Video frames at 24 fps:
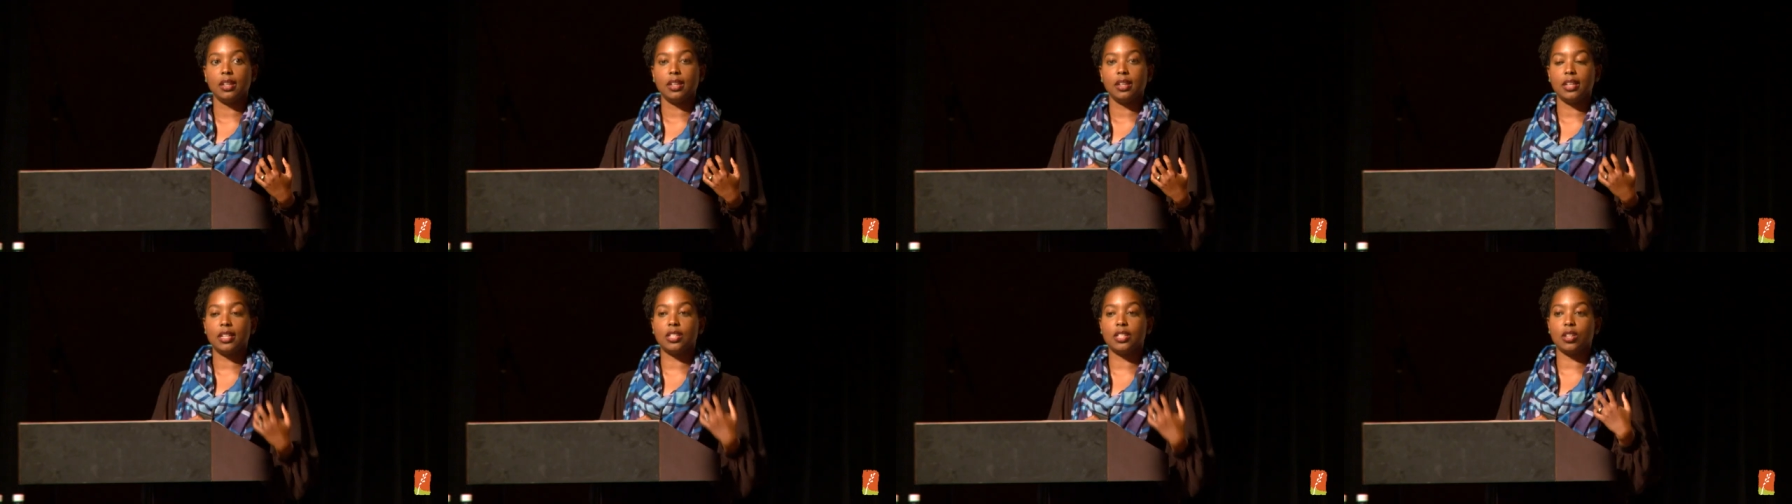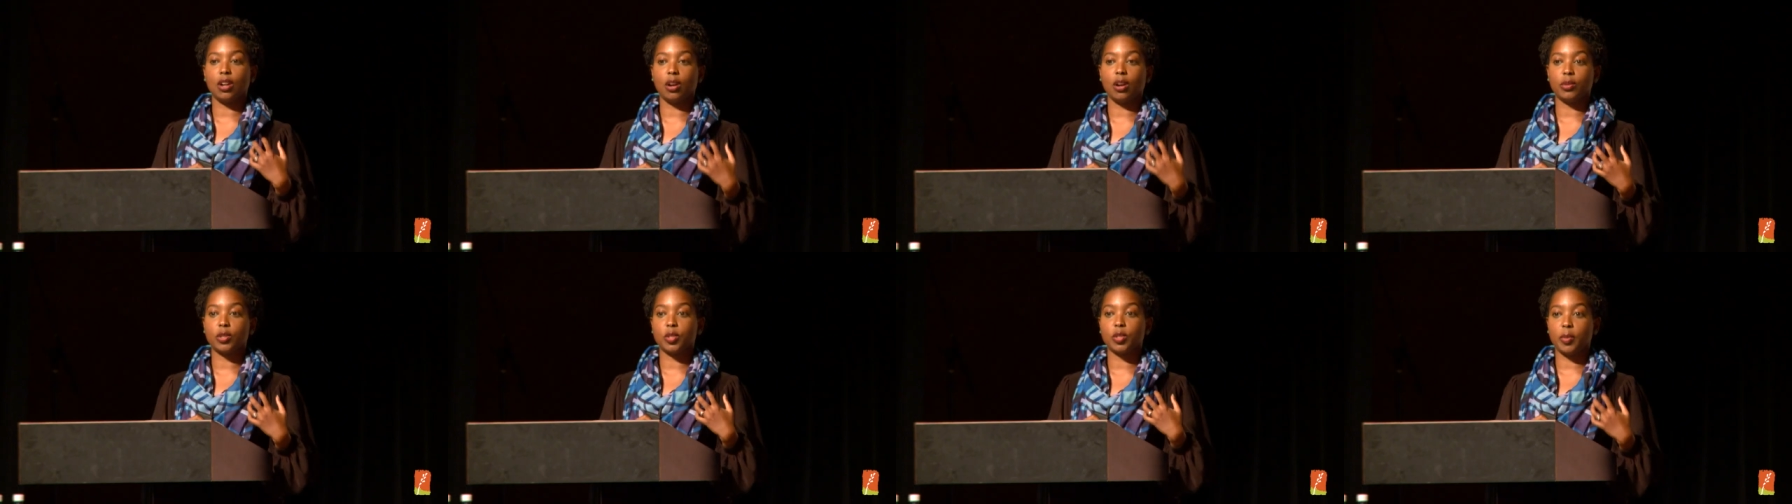is
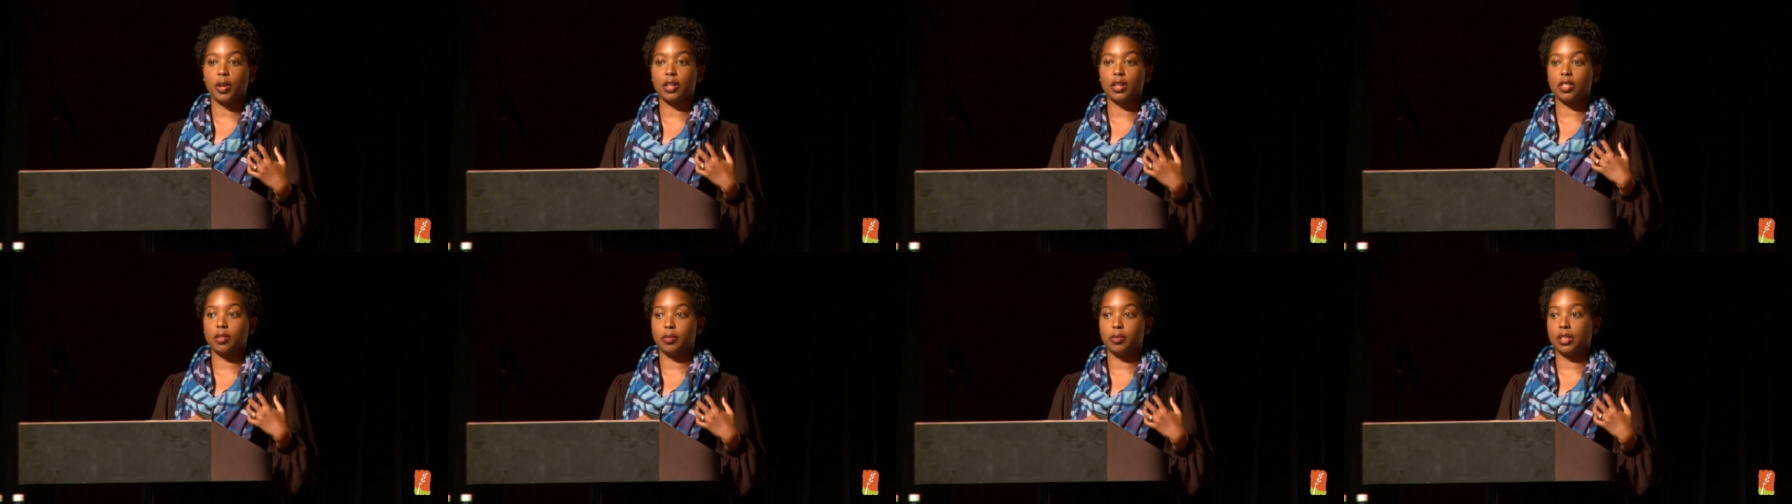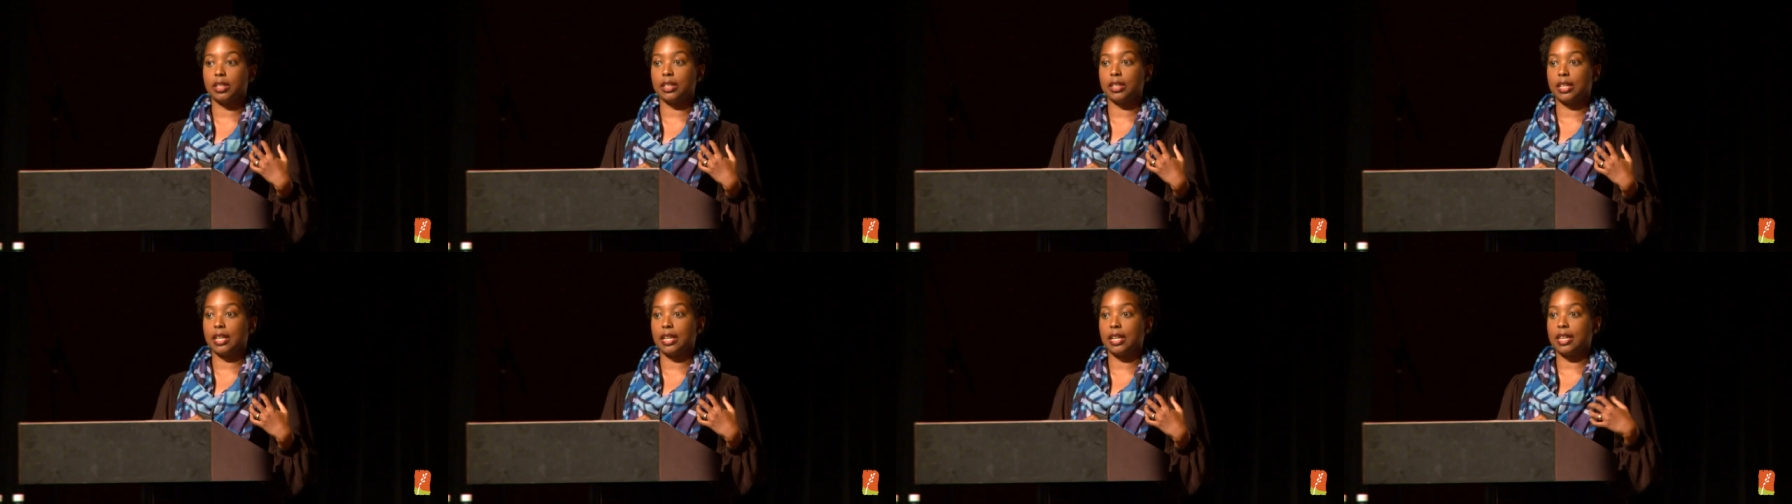our
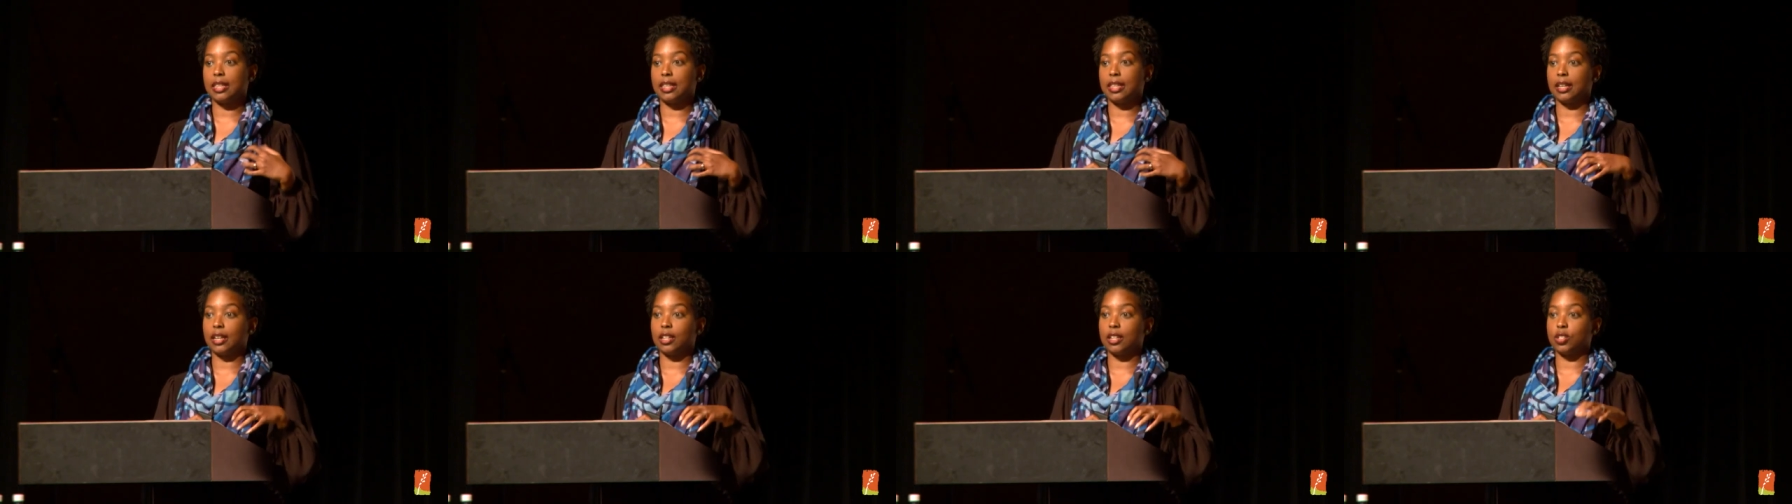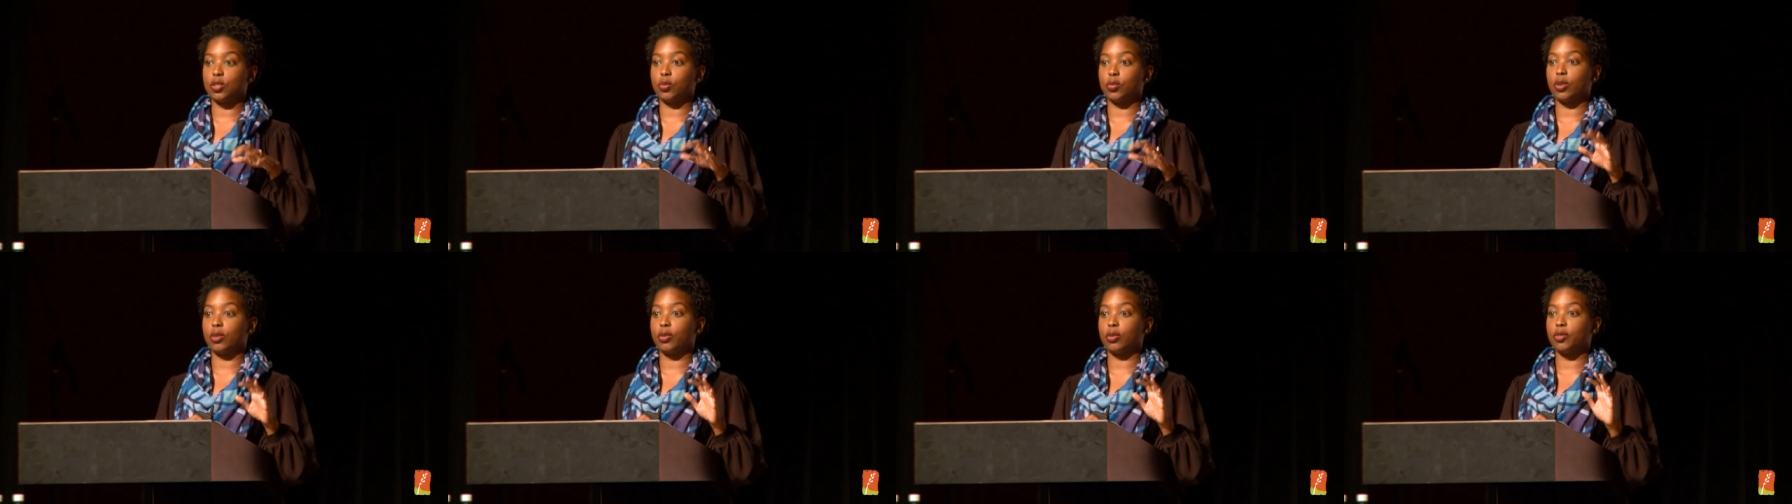responsibility. And I think I
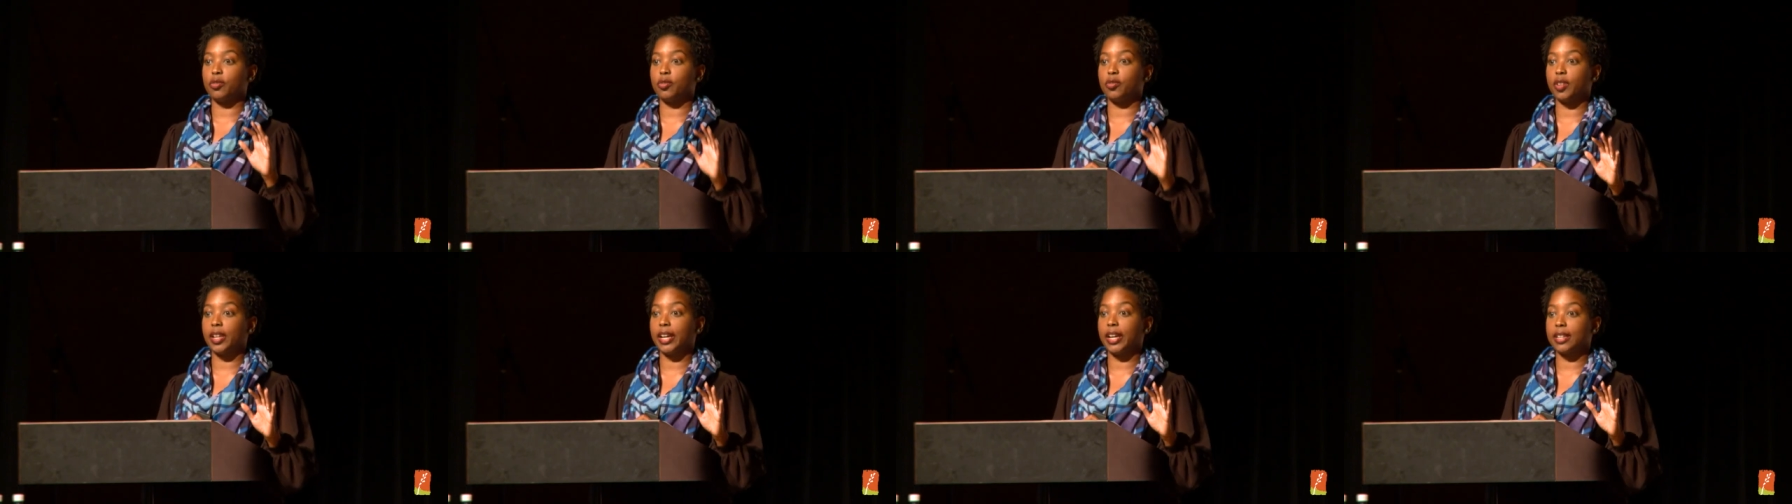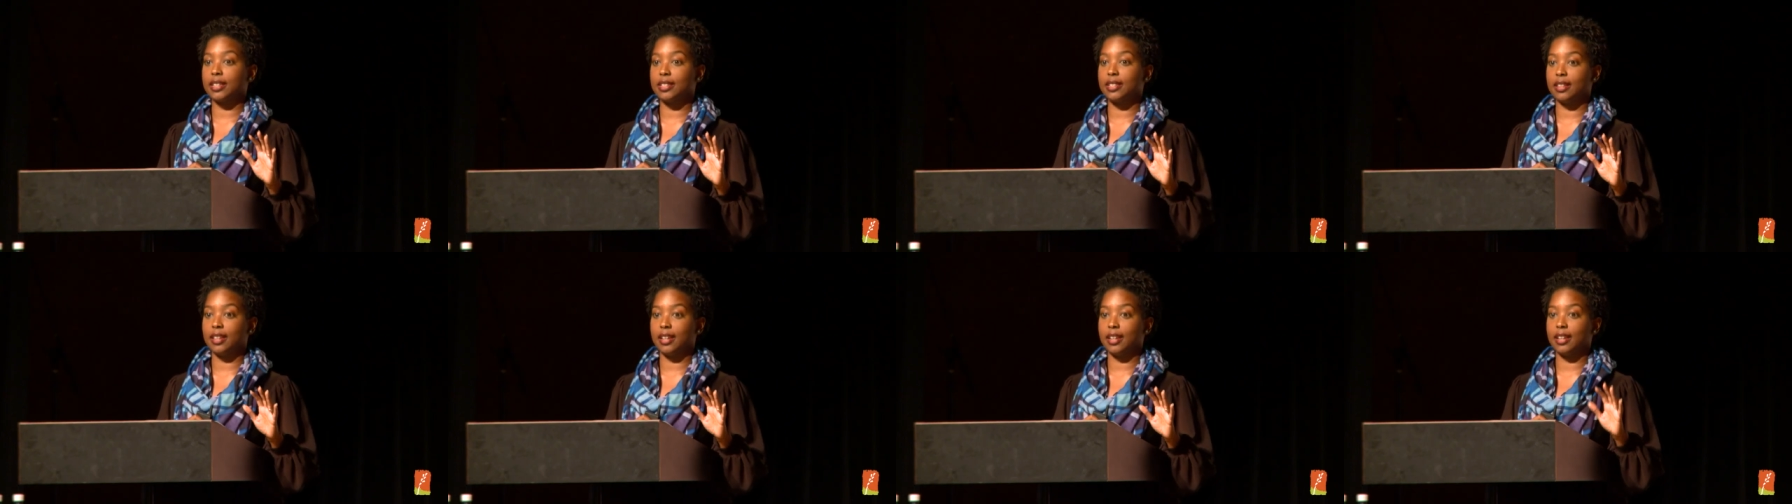just want to
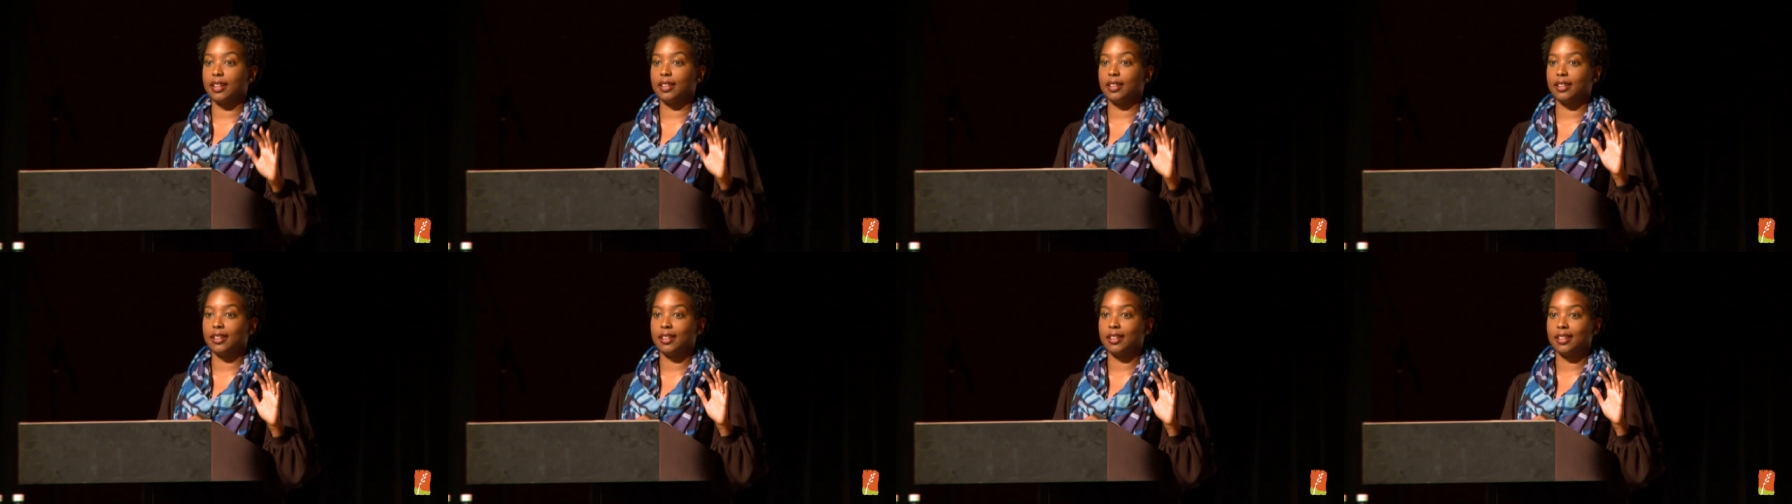reflect that